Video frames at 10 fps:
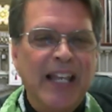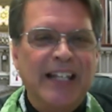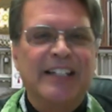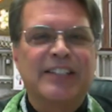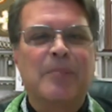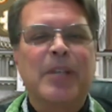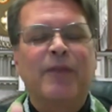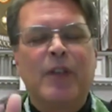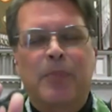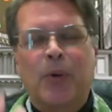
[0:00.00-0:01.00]
That is them
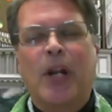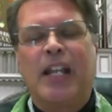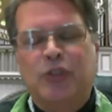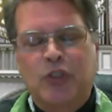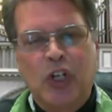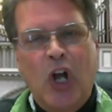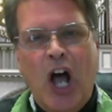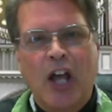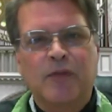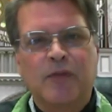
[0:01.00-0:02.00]
giving praise to
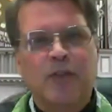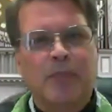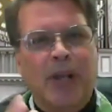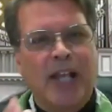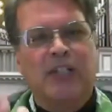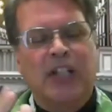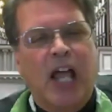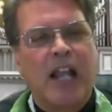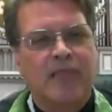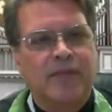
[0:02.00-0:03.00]
God for the blessed
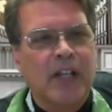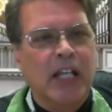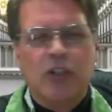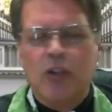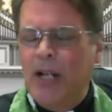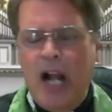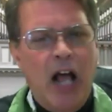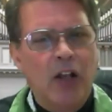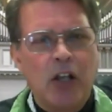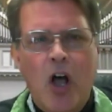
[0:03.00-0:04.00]
life, no matter
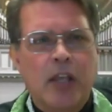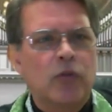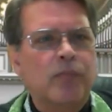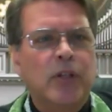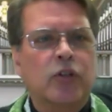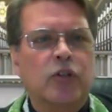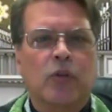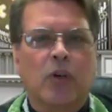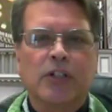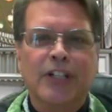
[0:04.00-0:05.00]
how long it will be or
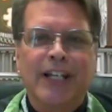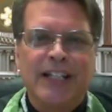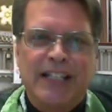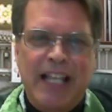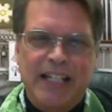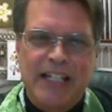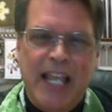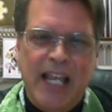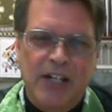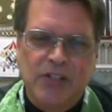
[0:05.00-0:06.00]
short, that they
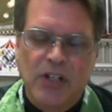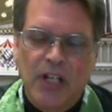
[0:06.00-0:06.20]
engage.